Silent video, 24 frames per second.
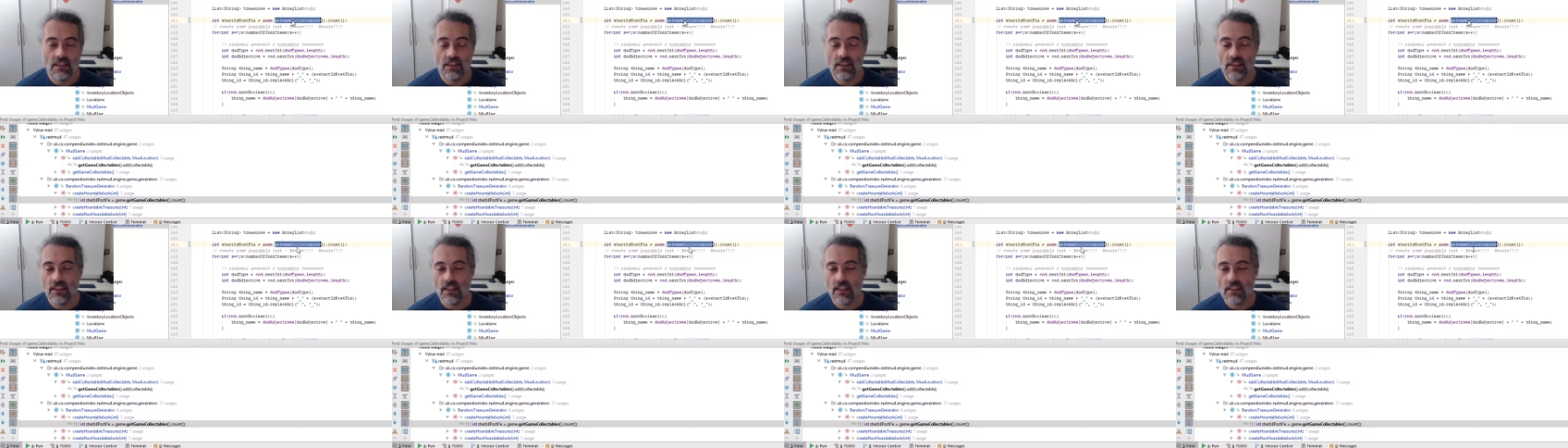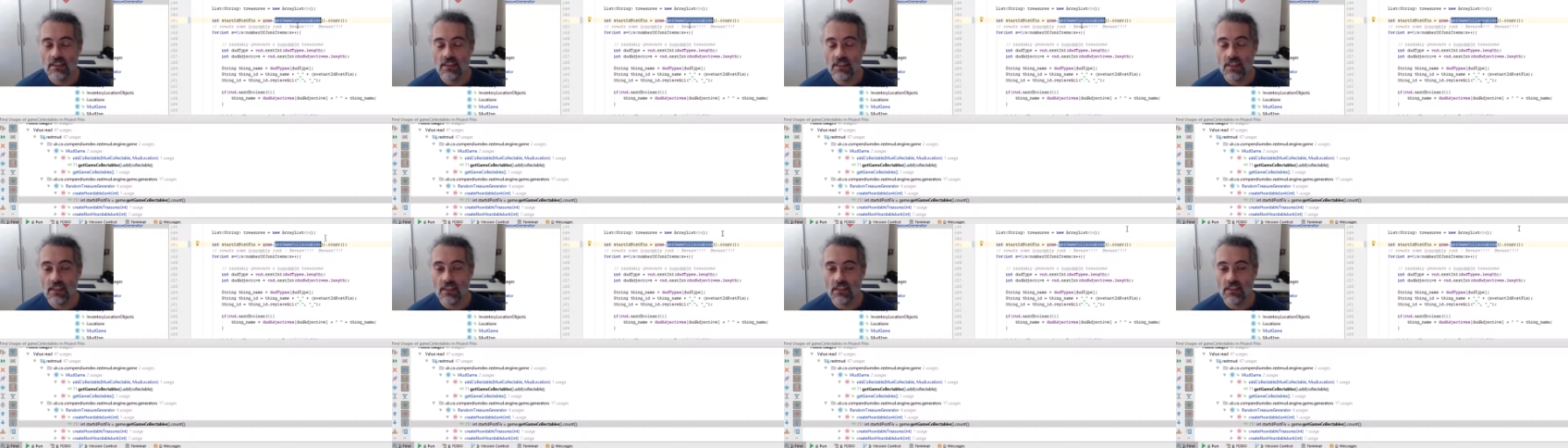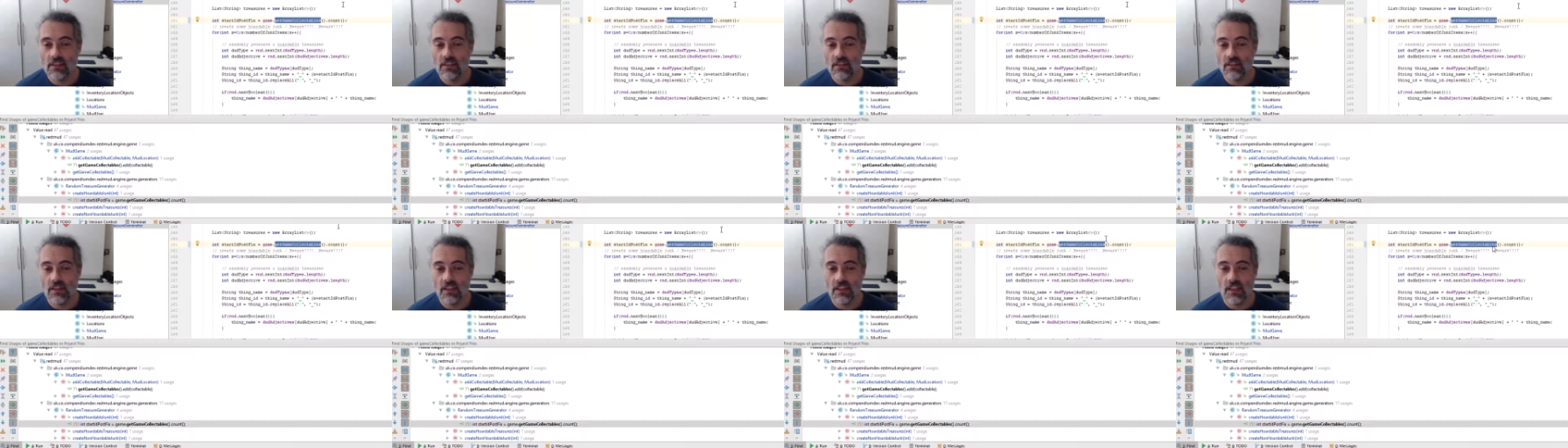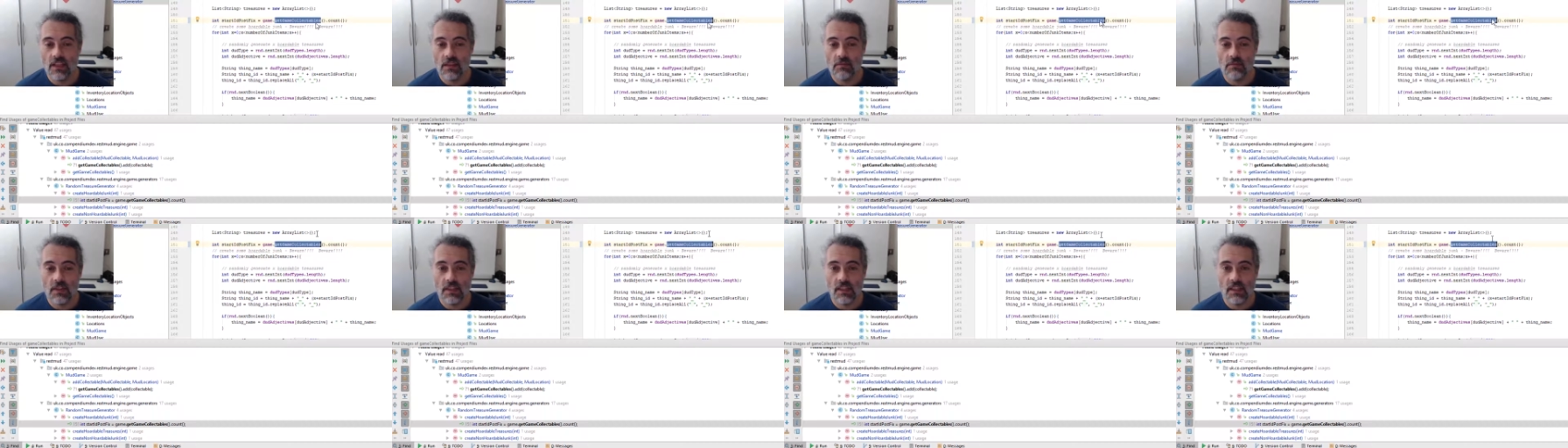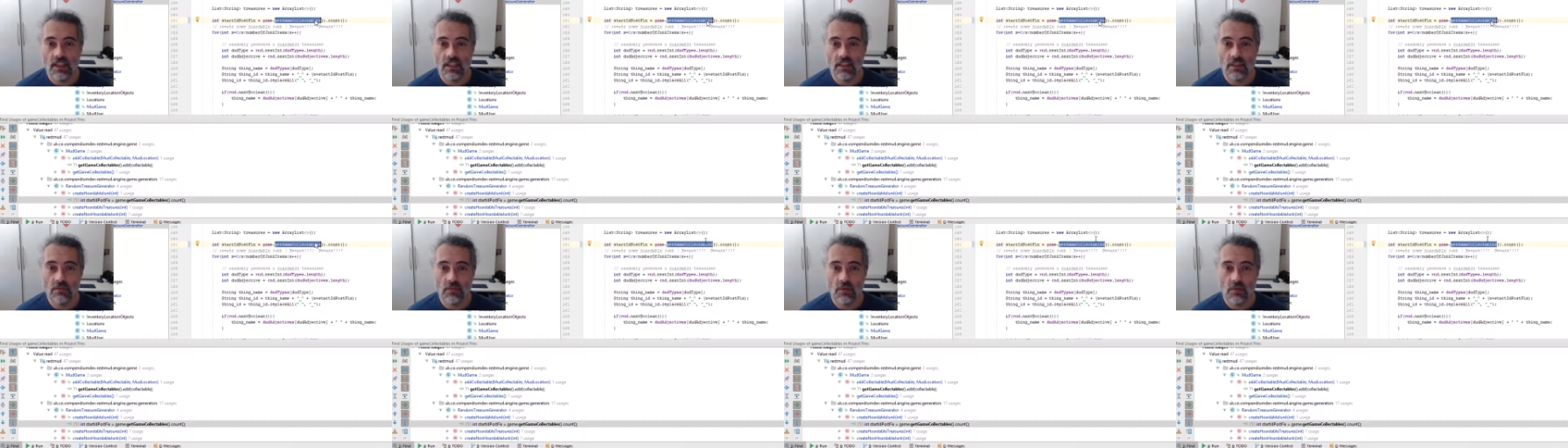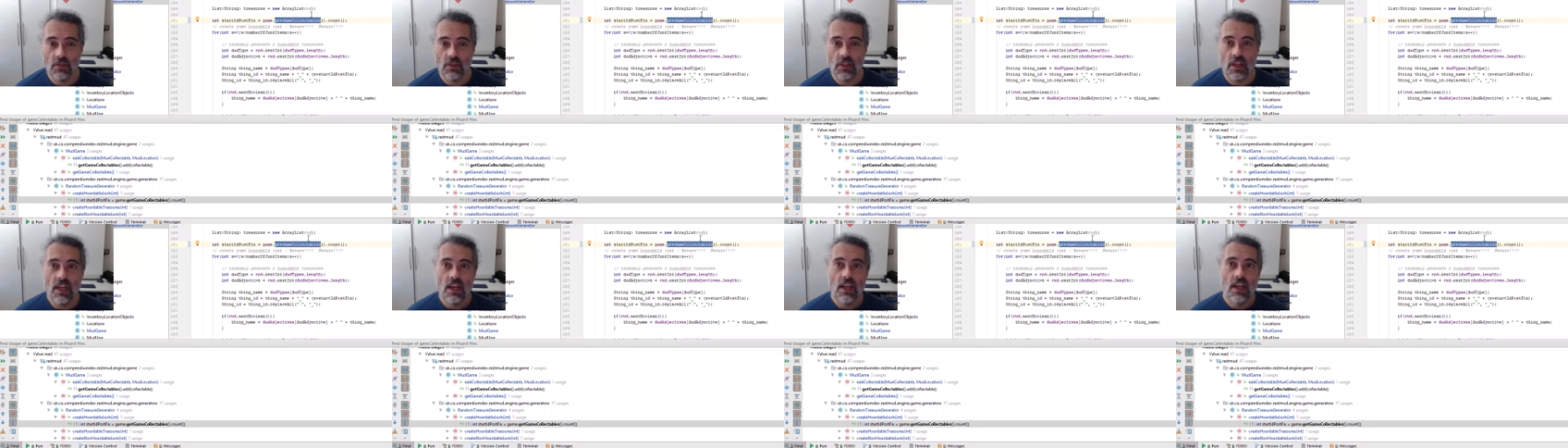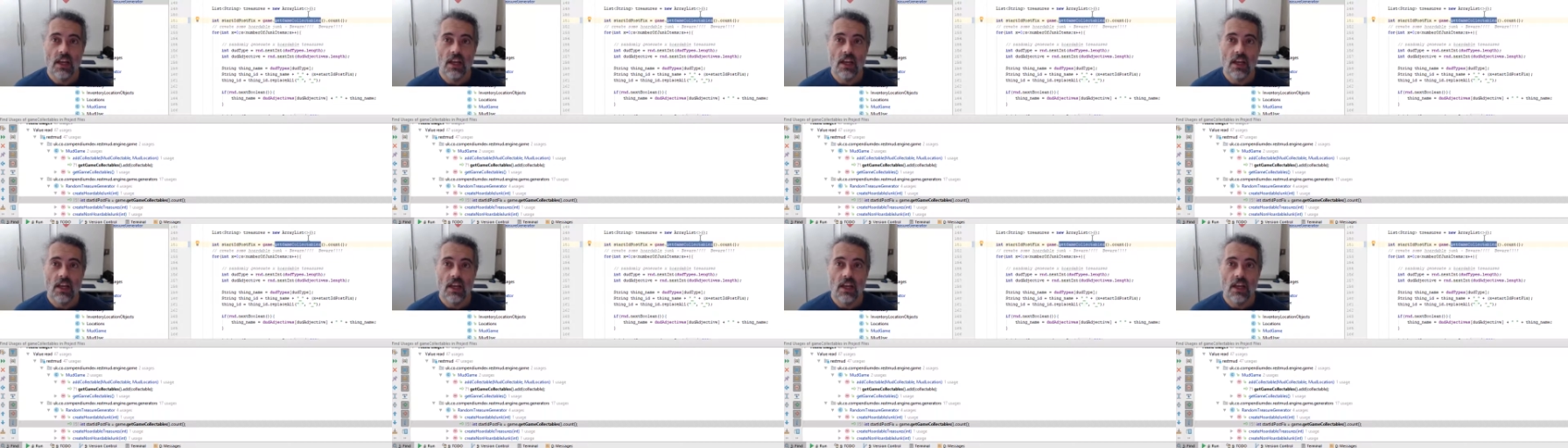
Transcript: instantiation of the game collectibles